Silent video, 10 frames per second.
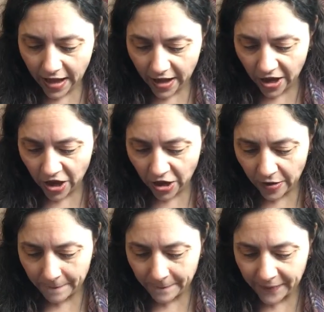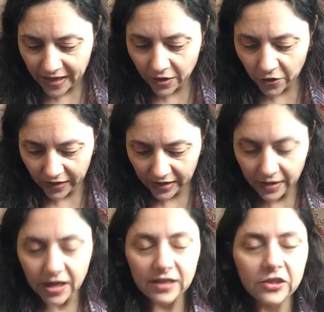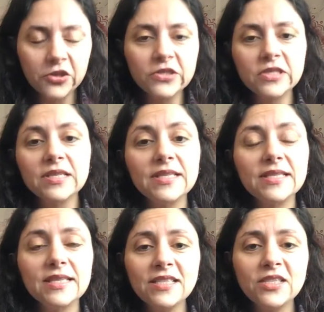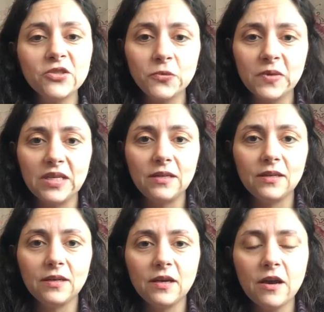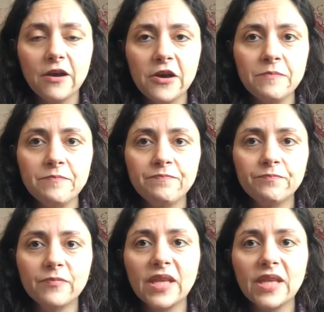Okay, there's sensory, any